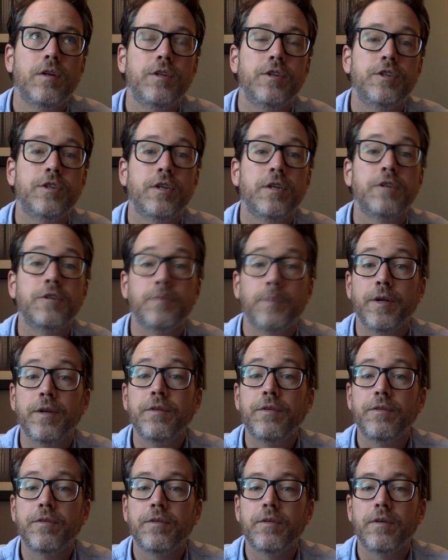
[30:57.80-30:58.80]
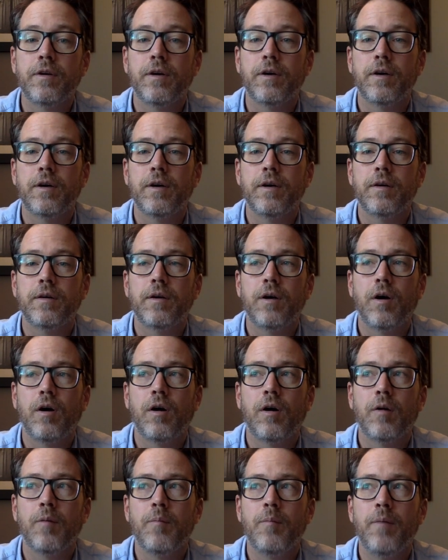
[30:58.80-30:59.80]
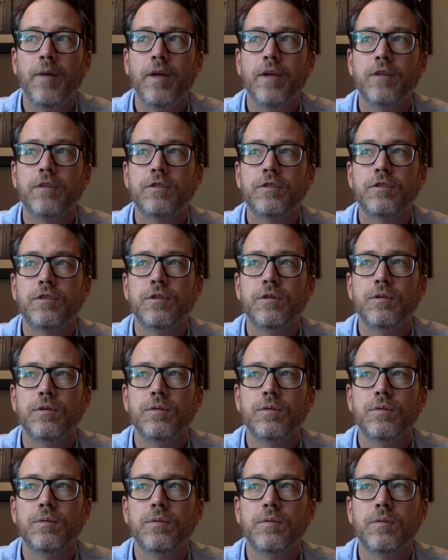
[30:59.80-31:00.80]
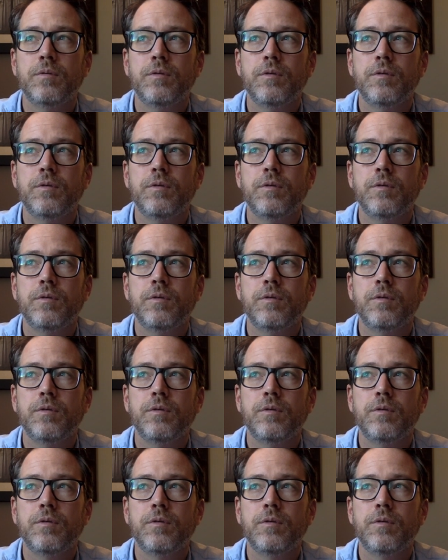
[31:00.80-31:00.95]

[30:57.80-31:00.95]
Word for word: judgments uh, are meant to